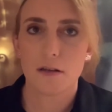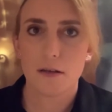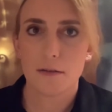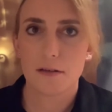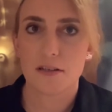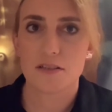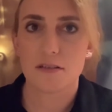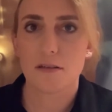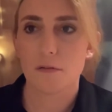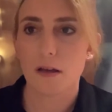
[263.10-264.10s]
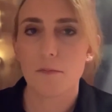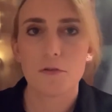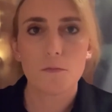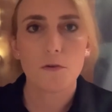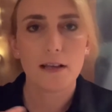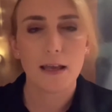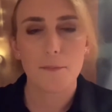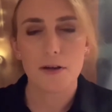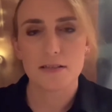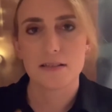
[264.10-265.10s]
because I wouldn't want to get
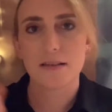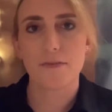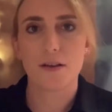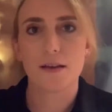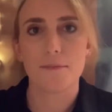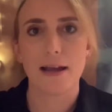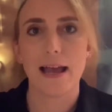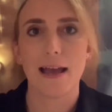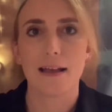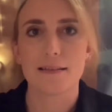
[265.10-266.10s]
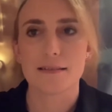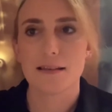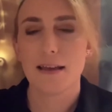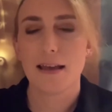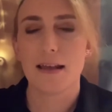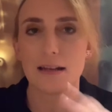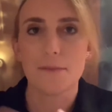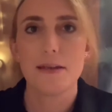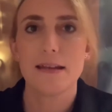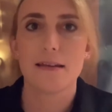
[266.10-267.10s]
my certificate in my hands and then
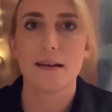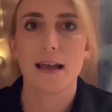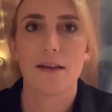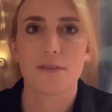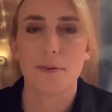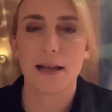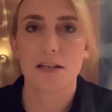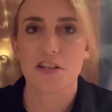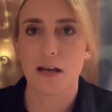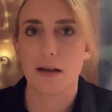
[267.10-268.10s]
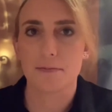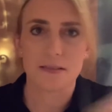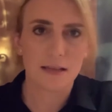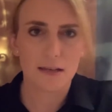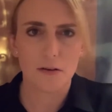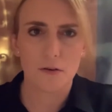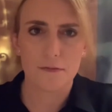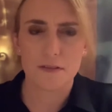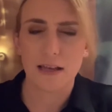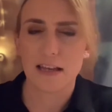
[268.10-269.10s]
immediately have to package it up and send it off
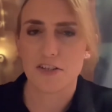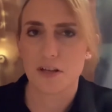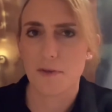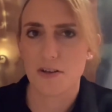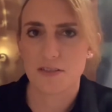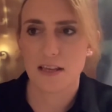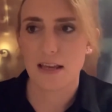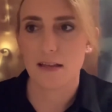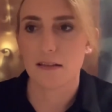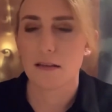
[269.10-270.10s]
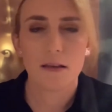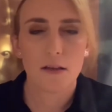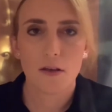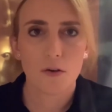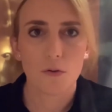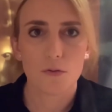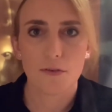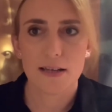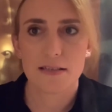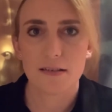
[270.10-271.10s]
to HMRC and all the
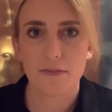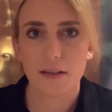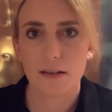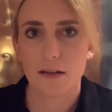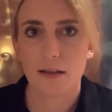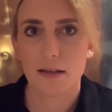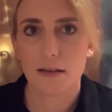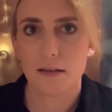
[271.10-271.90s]
rest of it. Like,